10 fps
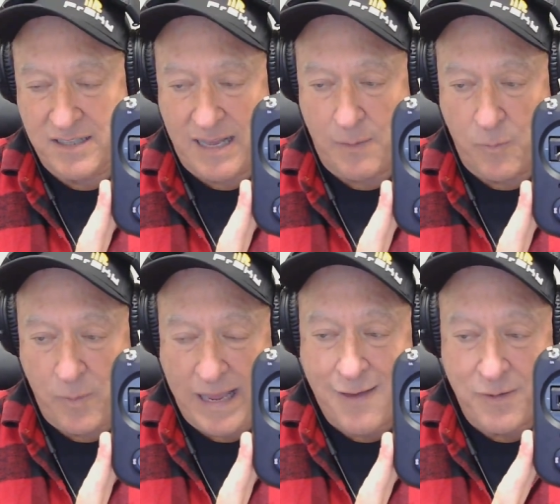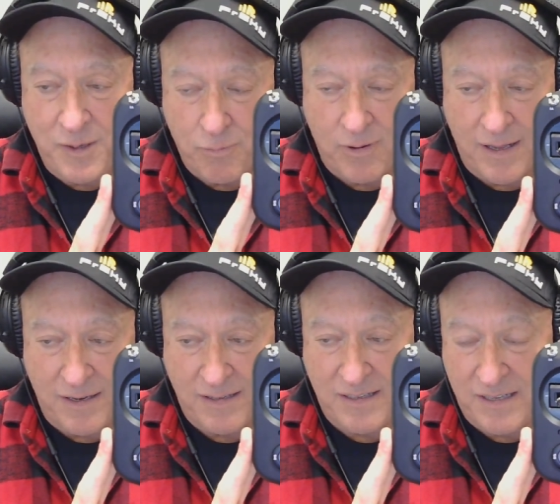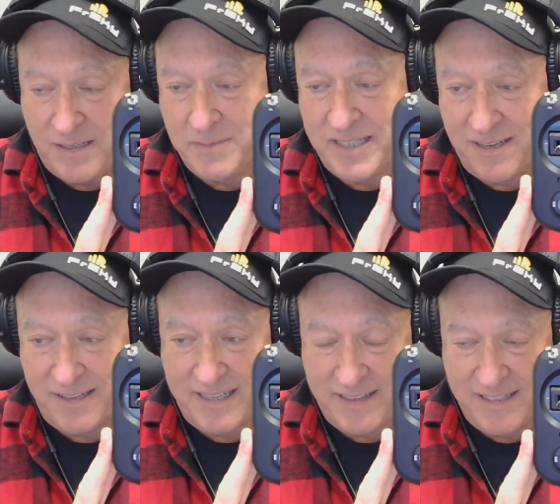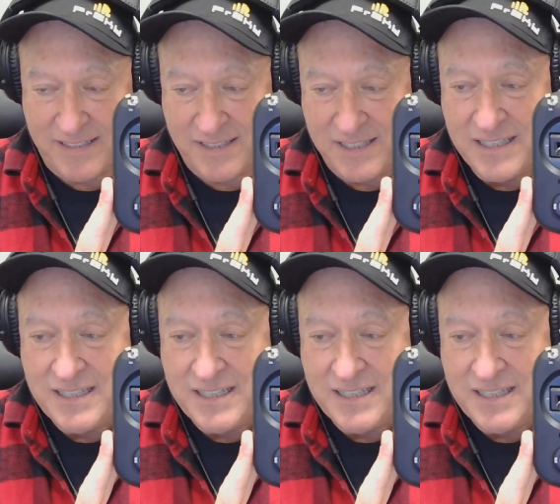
that when we have a new product that comes out like this,